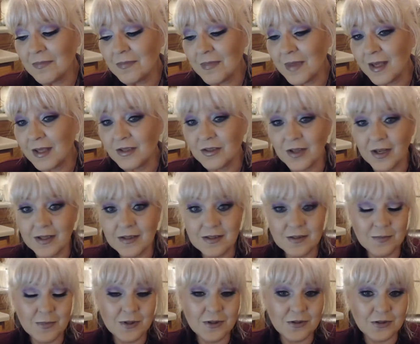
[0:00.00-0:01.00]
I tried
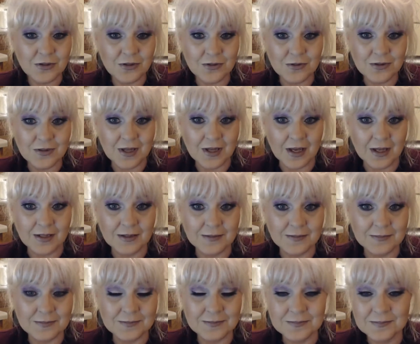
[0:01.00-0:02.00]
some other shoes on,
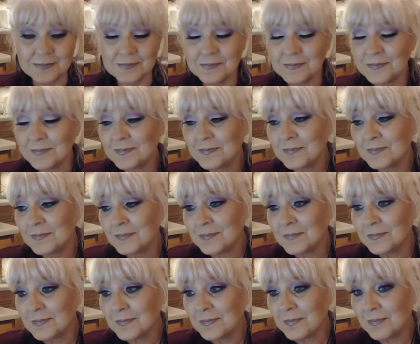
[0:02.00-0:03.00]

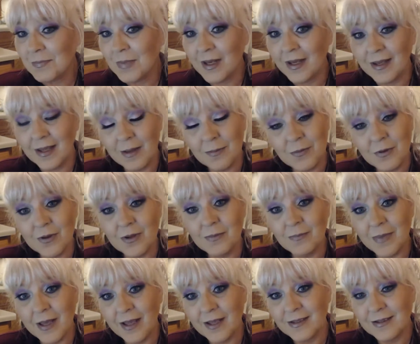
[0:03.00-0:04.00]
but I kept going
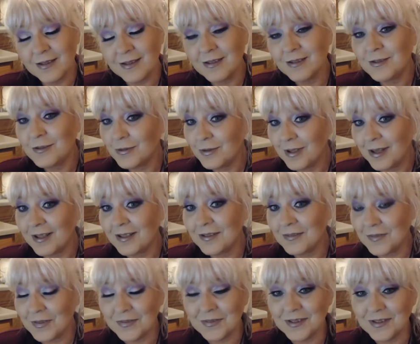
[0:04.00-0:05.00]
back to the
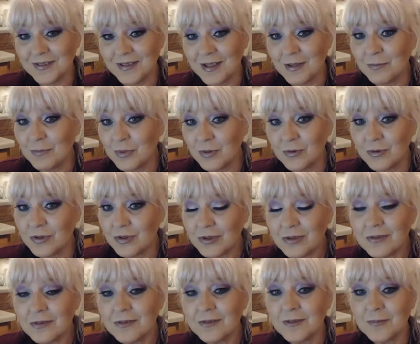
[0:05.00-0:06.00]
$2.50 blue
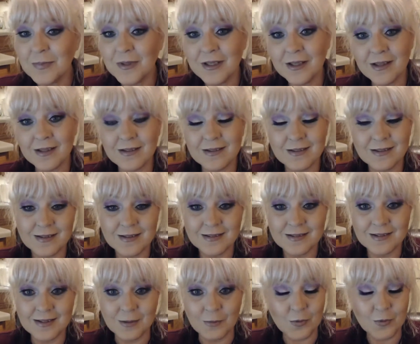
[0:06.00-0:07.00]
shoes because,
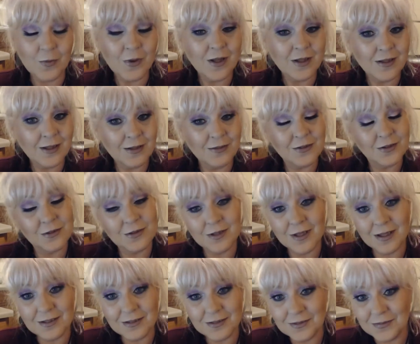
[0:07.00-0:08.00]
number one, they were
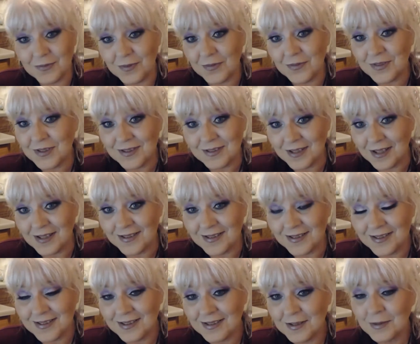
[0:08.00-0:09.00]

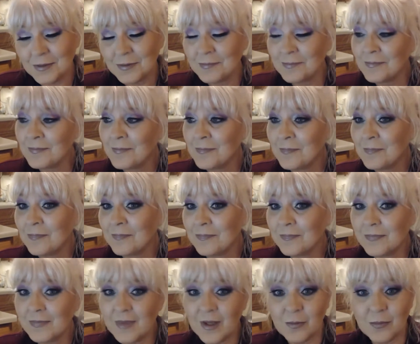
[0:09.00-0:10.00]
$2.50.
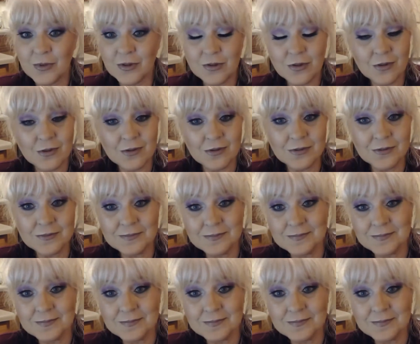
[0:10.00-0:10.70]
Number two,